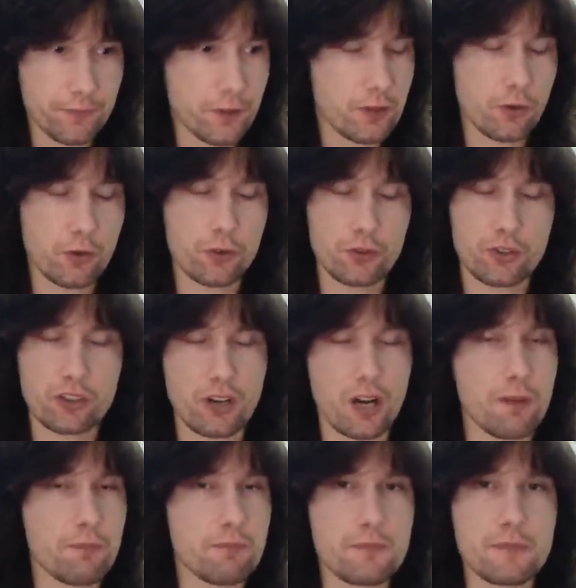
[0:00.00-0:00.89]
Your
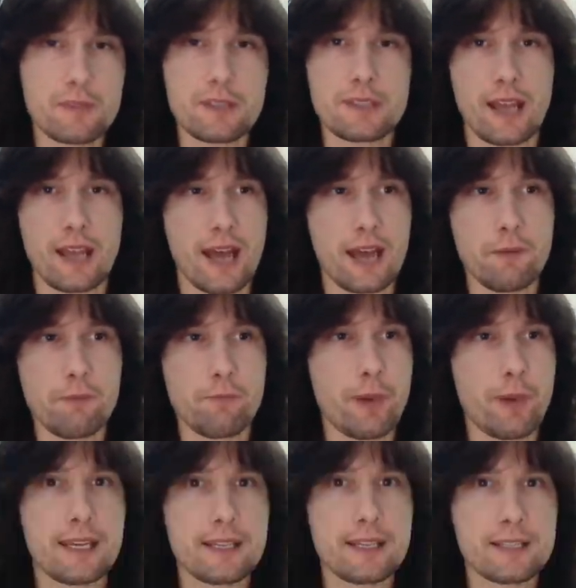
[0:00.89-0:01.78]
drums and
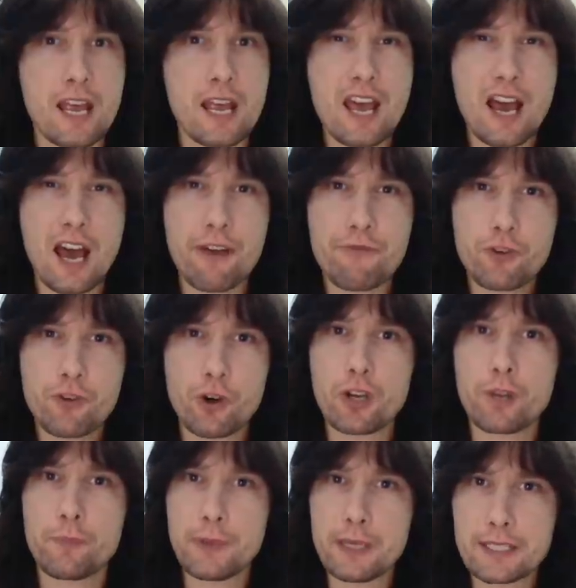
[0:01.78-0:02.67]
bass have
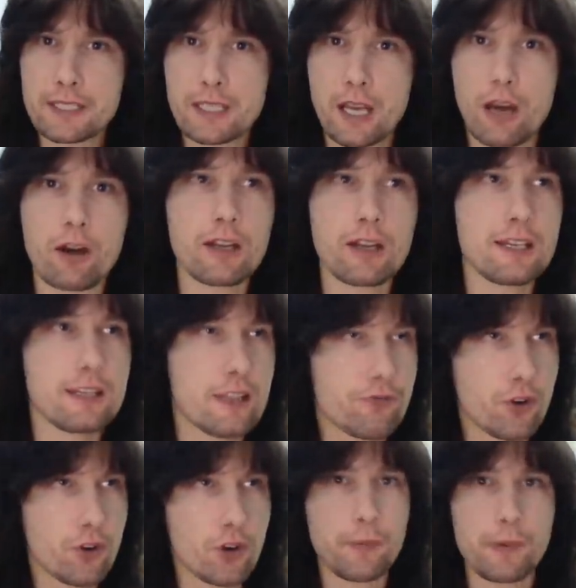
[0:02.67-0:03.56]
got to be tight,
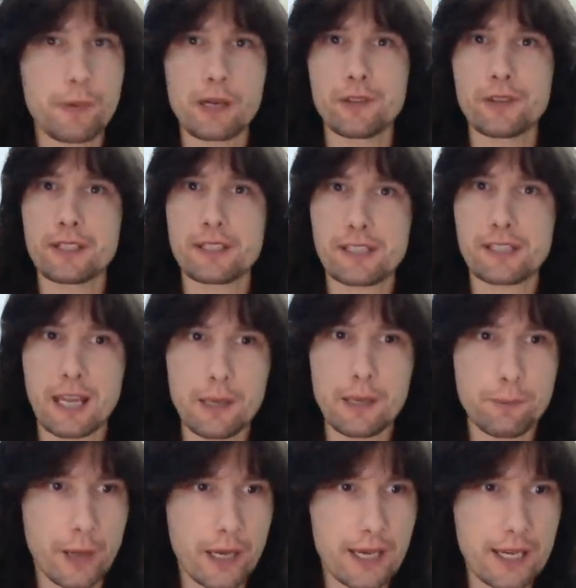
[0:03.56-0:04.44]
they've got to be on the
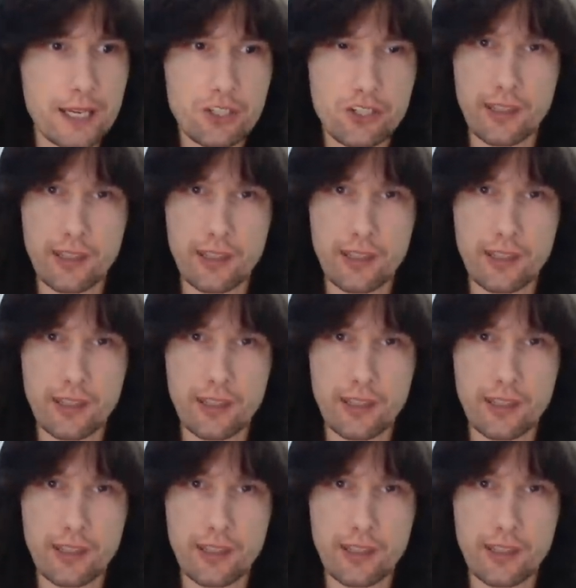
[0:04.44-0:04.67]
same page,